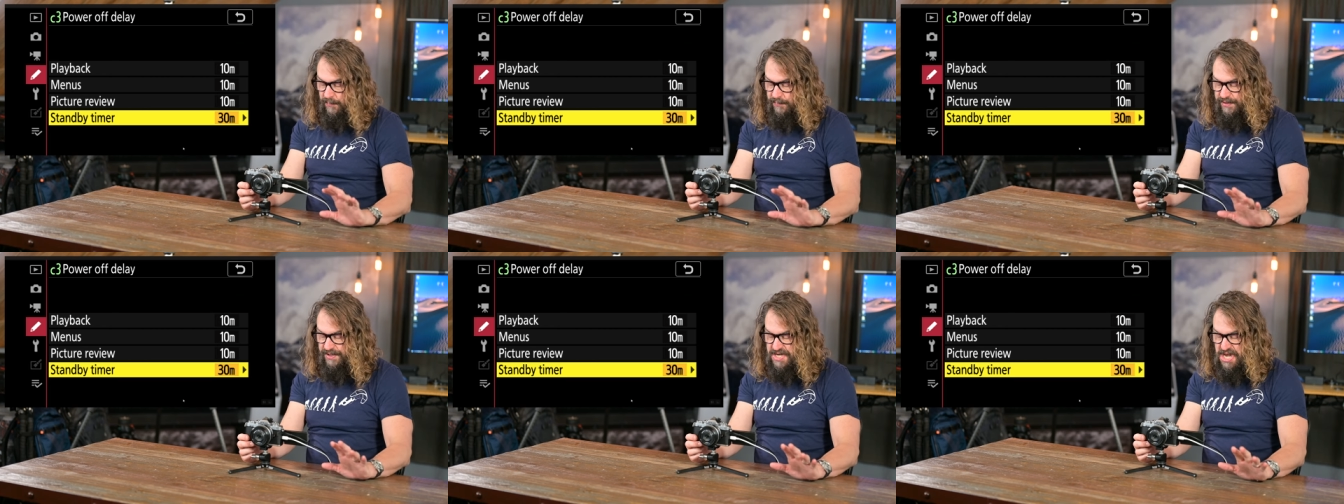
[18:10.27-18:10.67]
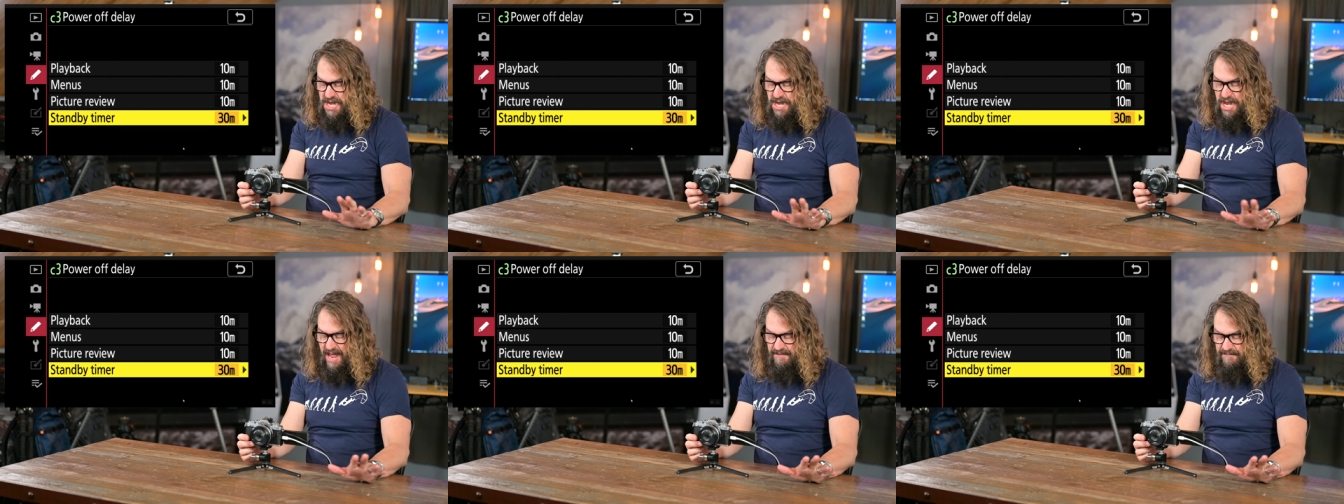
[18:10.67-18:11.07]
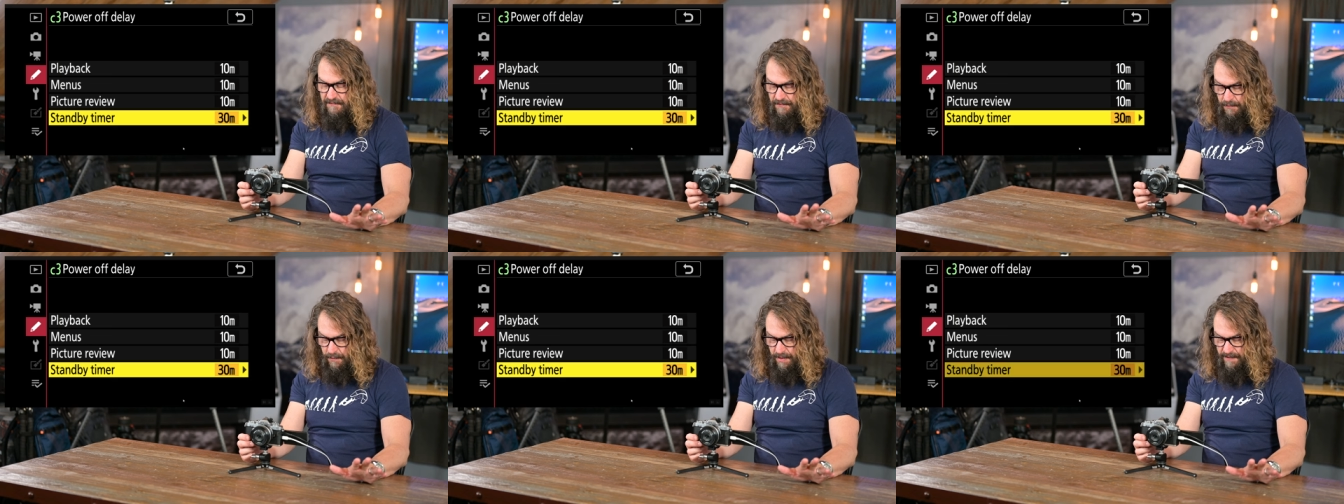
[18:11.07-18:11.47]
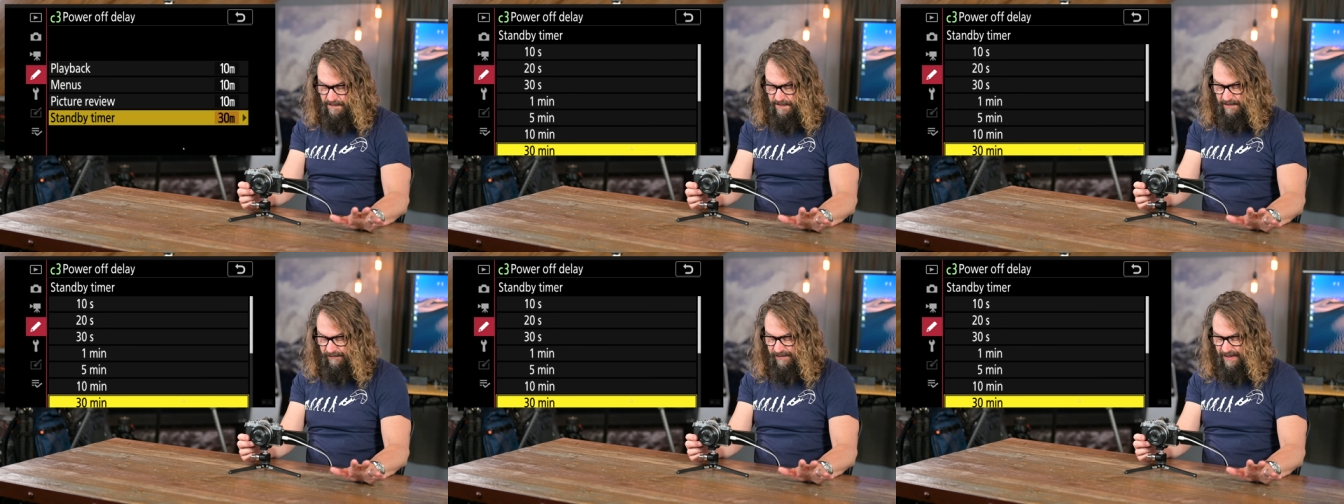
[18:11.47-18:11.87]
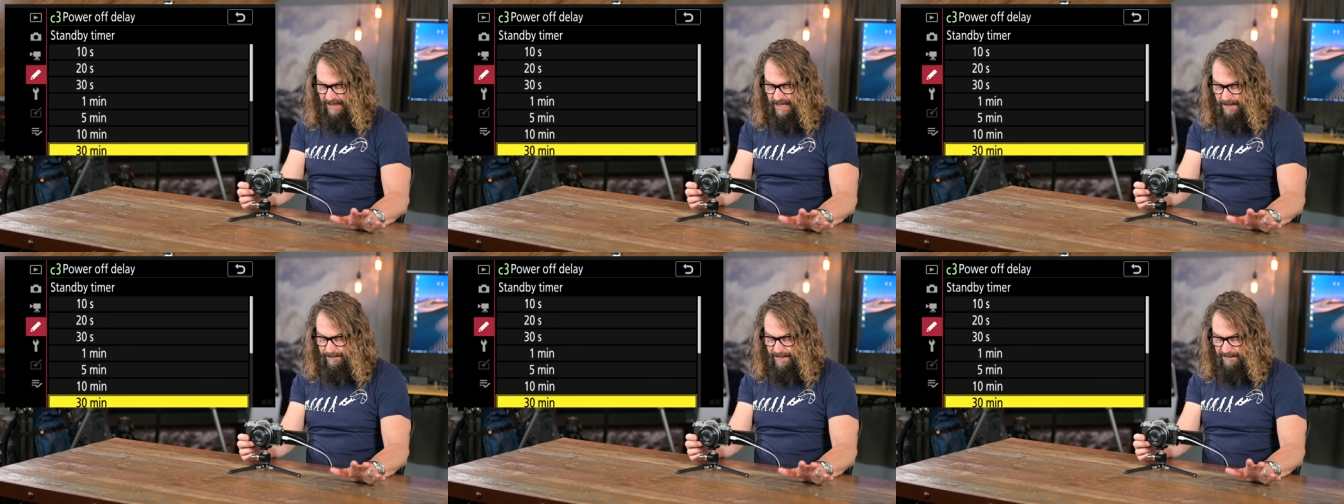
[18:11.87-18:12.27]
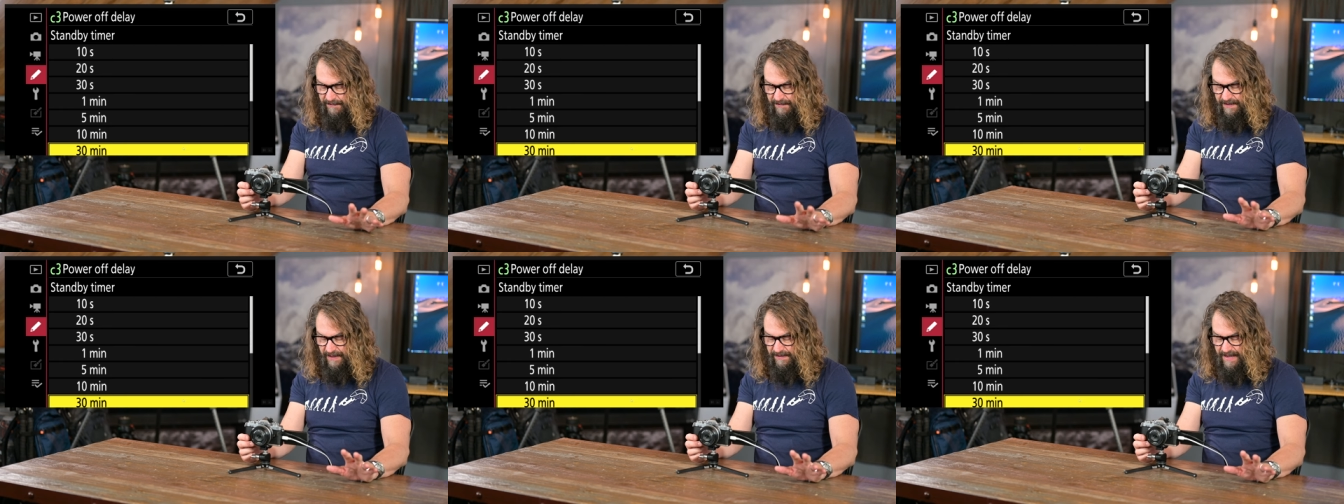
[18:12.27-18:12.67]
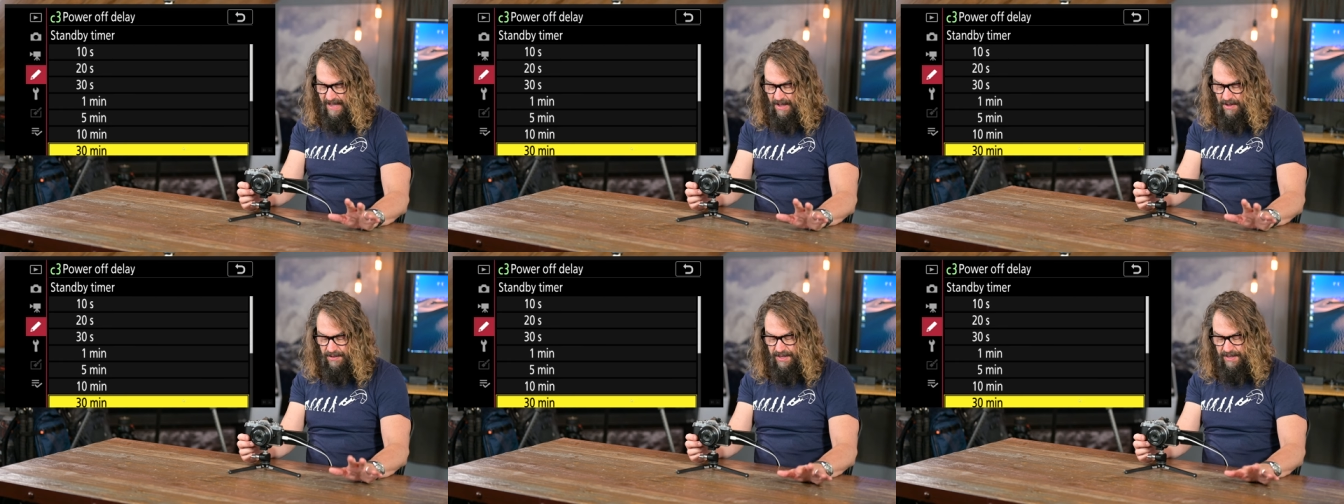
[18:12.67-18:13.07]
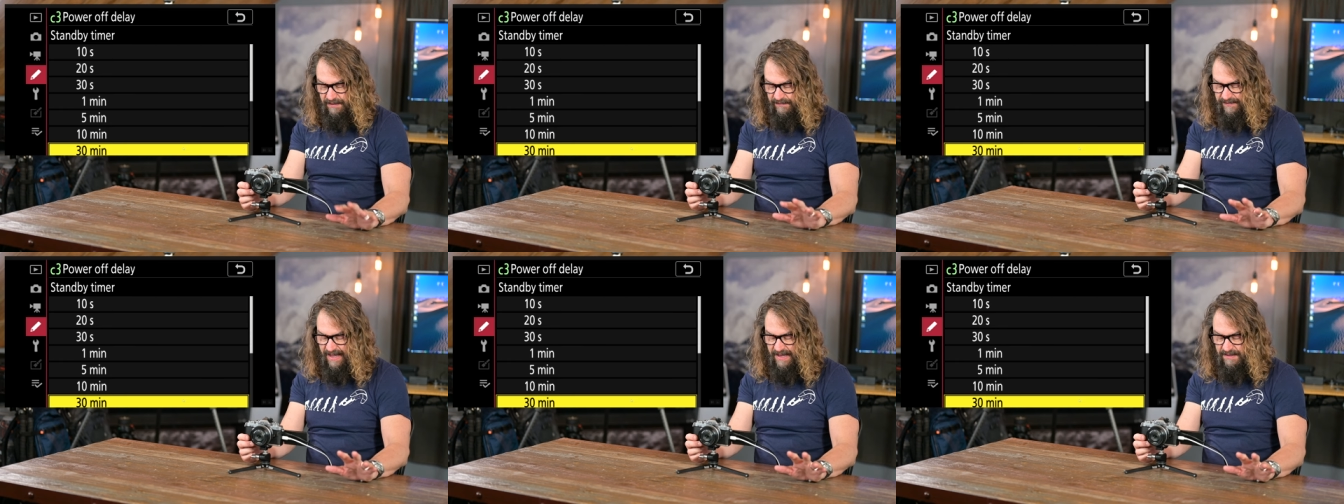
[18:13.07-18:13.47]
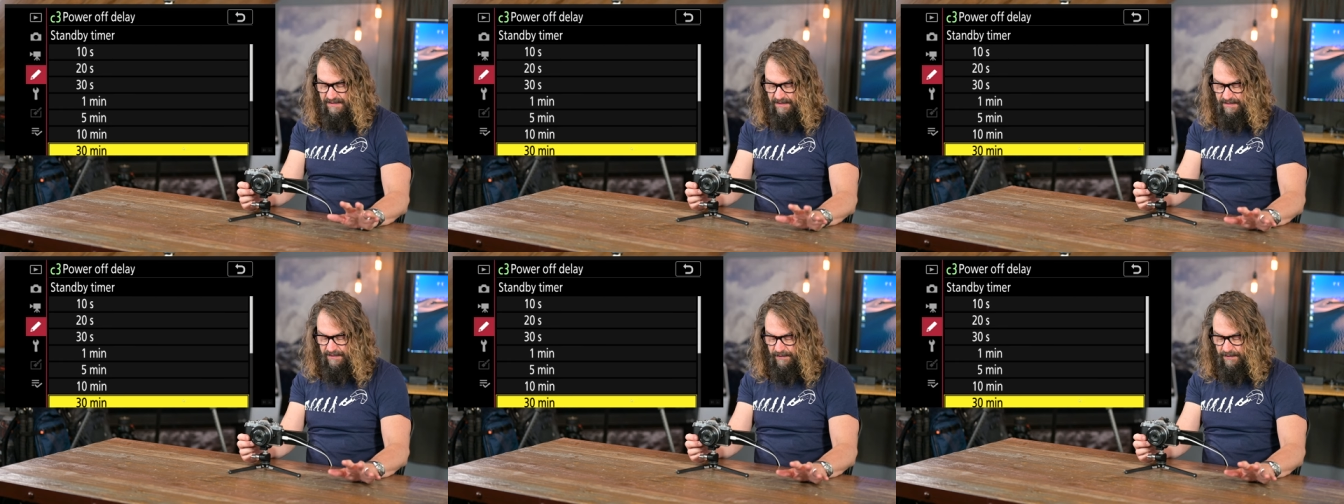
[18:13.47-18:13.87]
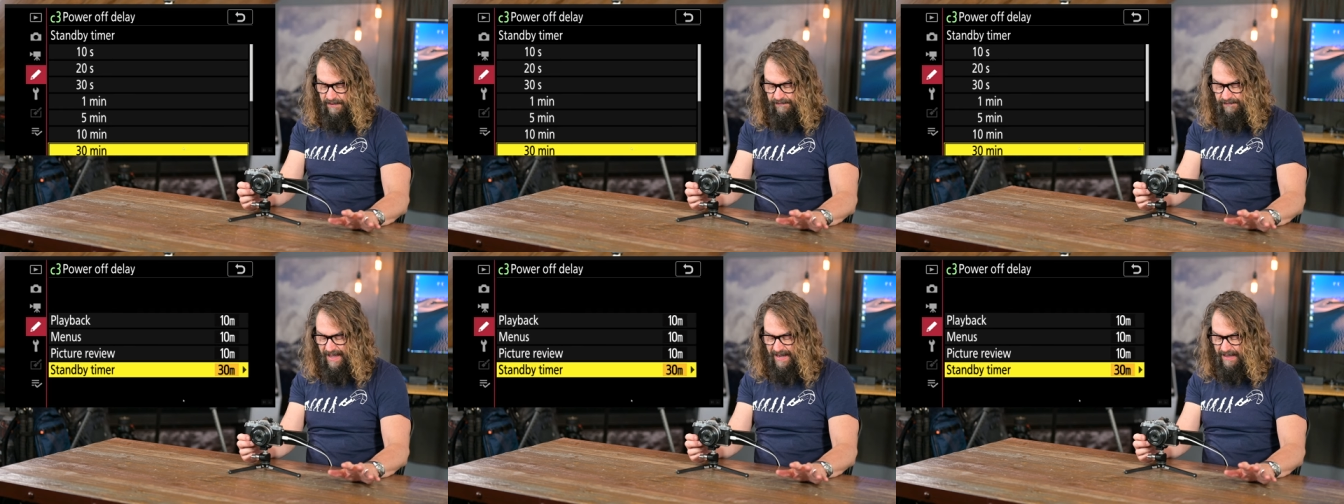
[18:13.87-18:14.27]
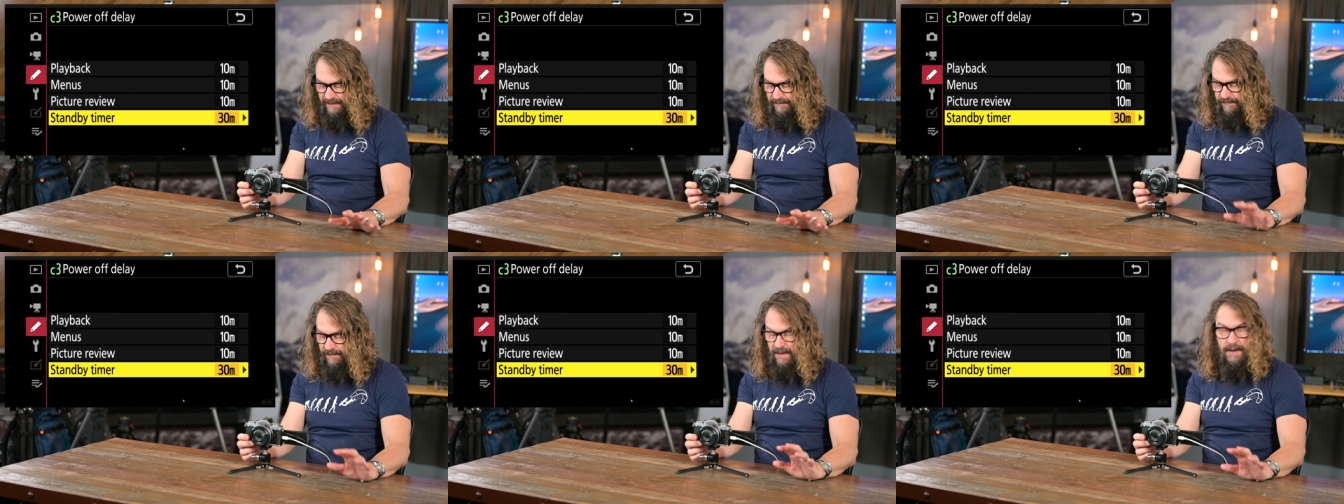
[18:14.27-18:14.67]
I would never run this. I keep everything down at ten to thirty seconds.